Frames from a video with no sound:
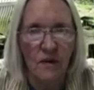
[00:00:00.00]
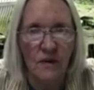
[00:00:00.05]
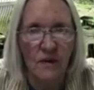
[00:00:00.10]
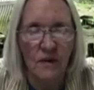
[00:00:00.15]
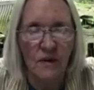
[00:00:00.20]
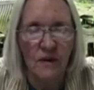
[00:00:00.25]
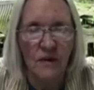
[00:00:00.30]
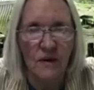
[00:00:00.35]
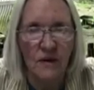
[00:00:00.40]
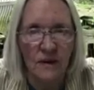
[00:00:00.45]

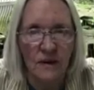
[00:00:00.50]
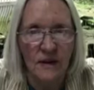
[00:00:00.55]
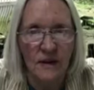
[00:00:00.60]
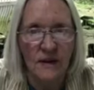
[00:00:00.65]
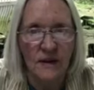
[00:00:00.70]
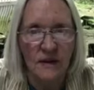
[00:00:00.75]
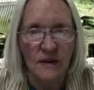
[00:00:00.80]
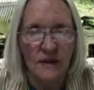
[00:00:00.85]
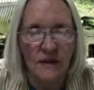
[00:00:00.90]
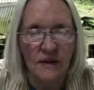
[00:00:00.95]

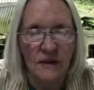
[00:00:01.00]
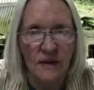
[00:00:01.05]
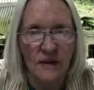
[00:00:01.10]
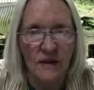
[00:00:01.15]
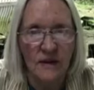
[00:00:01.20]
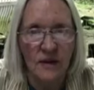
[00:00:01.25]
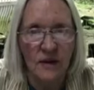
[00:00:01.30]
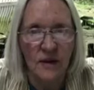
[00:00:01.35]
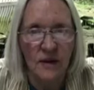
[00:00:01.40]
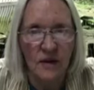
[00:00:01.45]

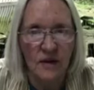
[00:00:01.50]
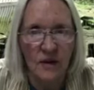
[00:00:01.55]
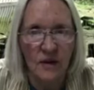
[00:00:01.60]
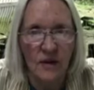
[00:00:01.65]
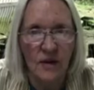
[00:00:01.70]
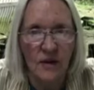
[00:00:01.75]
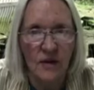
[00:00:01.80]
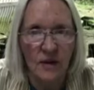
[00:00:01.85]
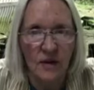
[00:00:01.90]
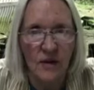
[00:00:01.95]

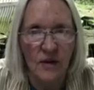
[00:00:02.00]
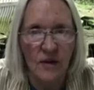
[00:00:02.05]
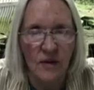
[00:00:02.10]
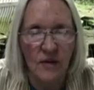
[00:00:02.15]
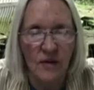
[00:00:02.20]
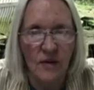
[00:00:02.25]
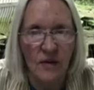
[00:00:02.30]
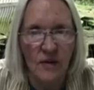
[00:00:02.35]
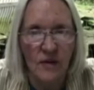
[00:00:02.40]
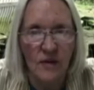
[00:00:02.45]

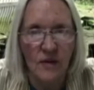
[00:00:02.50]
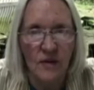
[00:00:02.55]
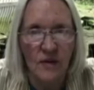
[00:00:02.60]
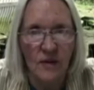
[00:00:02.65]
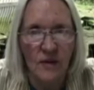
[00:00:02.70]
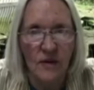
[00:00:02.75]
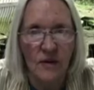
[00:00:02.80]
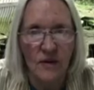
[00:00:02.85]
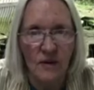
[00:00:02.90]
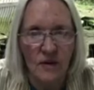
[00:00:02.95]

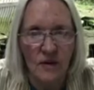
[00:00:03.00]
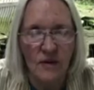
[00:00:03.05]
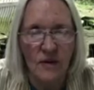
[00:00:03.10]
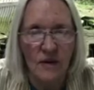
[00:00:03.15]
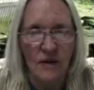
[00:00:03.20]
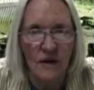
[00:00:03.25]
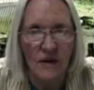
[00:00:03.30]
(not speaking)